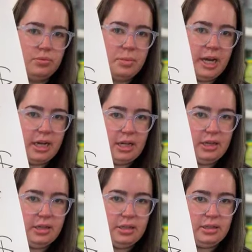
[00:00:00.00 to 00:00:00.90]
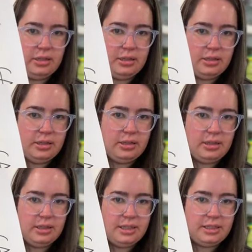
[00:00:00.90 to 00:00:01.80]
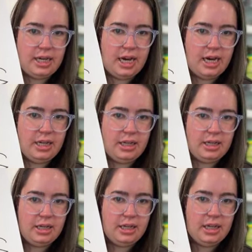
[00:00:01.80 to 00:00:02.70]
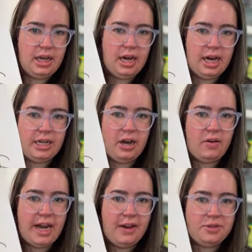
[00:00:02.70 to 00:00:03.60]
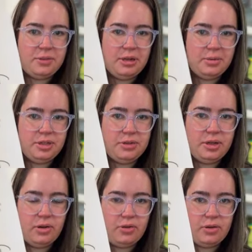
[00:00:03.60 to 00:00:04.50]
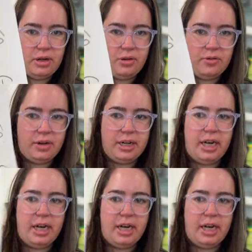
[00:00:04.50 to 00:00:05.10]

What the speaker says: Rebecca. Is that... I know, I have to be able to do it over and over